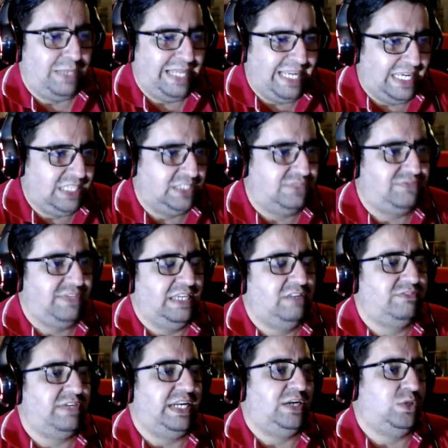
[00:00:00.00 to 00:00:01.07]
please feel
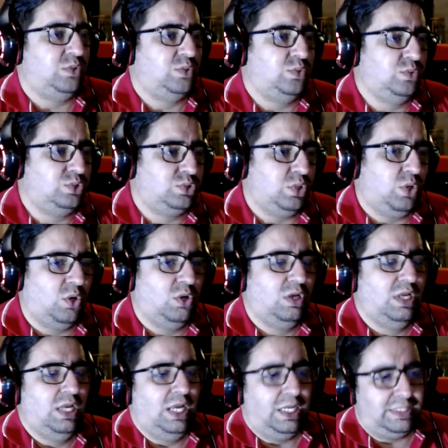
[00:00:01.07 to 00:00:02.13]
free to do
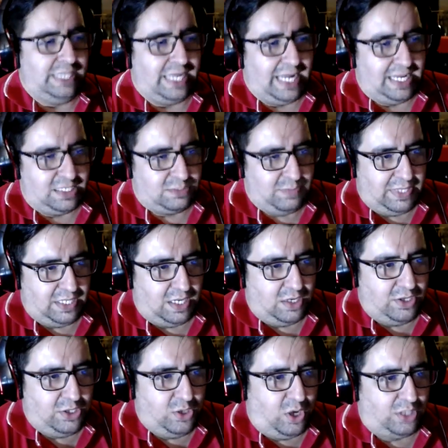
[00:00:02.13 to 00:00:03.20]
so. There has been a
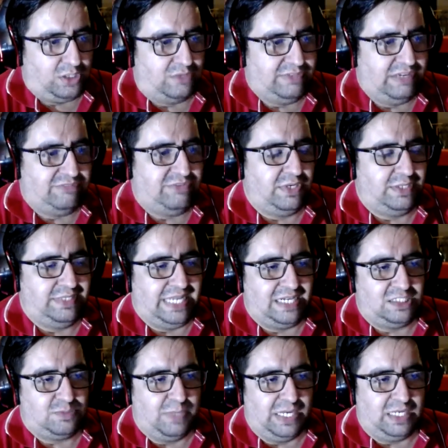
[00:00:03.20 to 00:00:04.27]
lot of effort
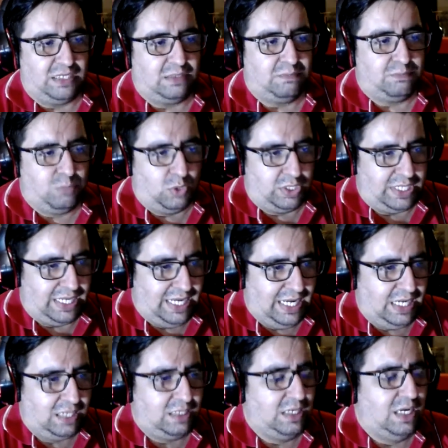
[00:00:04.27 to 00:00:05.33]
that's been put
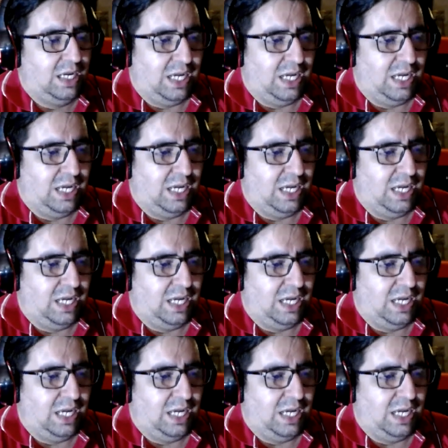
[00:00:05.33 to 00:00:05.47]
in.